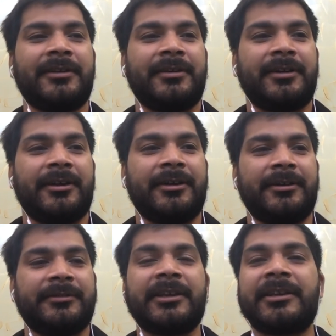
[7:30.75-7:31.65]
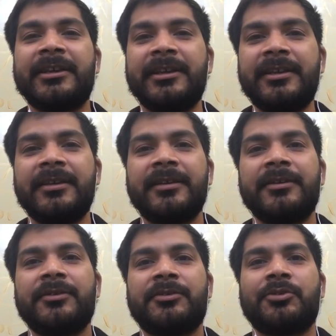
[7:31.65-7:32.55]
The key
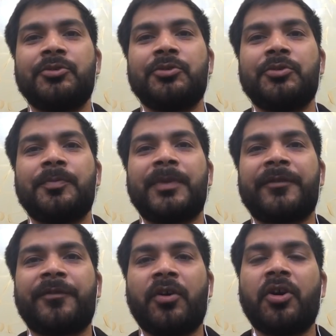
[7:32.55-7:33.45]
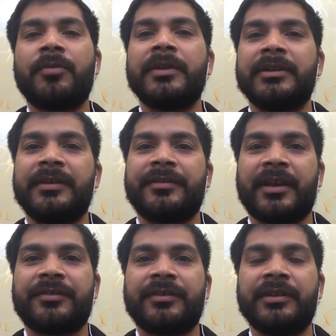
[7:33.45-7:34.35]
to perform in this
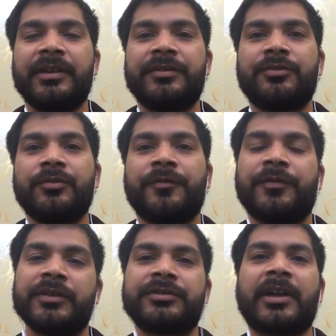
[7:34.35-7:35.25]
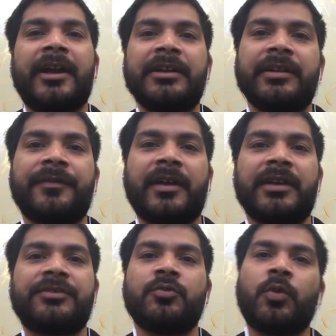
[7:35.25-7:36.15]
section is to first identify
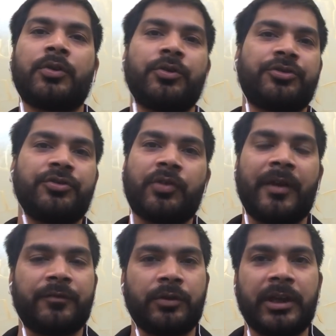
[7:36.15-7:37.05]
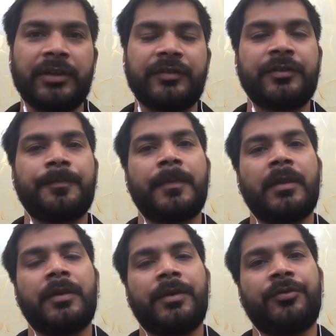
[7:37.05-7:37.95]
as to what questions you have to touch.
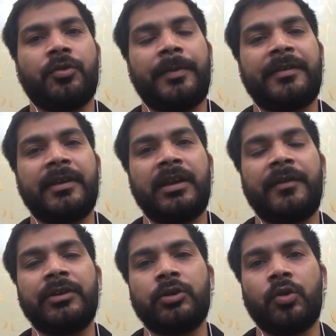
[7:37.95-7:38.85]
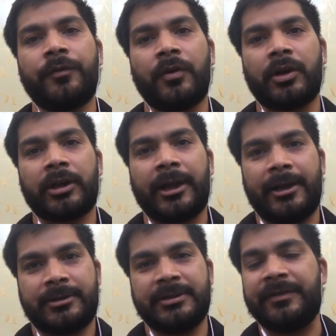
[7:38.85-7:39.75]
So basically when you go for
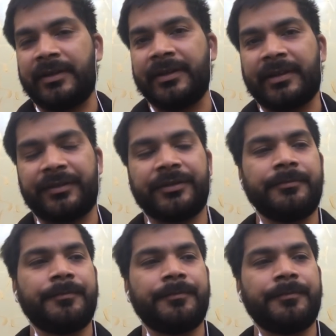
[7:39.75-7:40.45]
CAT evening session,